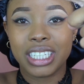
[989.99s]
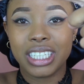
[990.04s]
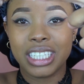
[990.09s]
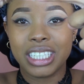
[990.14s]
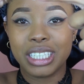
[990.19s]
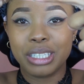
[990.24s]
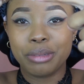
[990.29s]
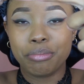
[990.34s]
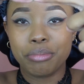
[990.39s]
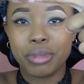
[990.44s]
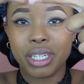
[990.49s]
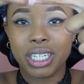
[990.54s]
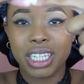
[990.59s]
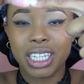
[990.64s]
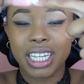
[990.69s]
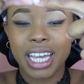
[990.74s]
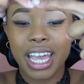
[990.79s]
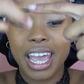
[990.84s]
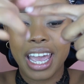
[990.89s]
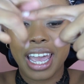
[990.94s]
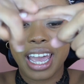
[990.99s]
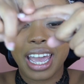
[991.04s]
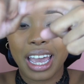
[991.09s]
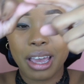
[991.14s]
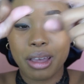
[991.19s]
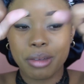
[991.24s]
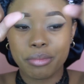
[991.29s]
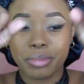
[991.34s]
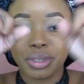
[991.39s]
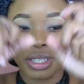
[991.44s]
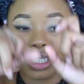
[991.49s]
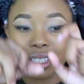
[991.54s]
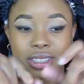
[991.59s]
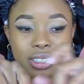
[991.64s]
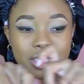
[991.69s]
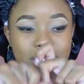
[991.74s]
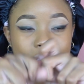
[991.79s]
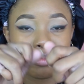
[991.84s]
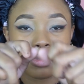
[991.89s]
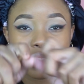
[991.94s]
in the middle here
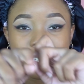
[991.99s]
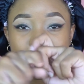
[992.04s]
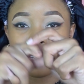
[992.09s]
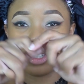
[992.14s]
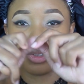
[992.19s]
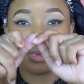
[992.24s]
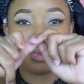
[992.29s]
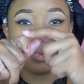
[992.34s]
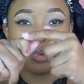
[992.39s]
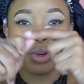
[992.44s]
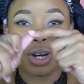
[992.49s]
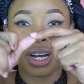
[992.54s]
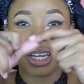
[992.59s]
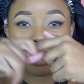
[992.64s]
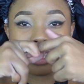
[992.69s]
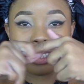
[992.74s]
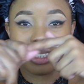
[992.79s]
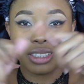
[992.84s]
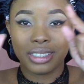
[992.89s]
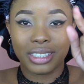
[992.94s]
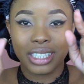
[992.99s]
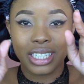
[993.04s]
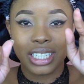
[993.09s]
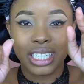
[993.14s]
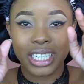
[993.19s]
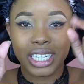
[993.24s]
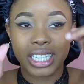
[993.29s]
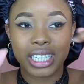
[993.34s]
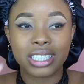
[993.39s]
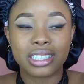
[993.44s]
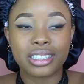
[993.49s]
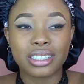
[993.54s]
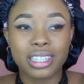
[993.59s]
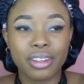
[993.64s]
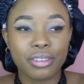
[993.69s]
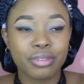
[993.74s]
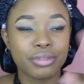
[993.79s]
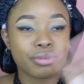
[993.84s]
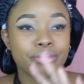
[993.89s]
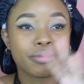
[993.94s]
because something I do and the nail
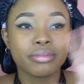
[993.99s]
itself.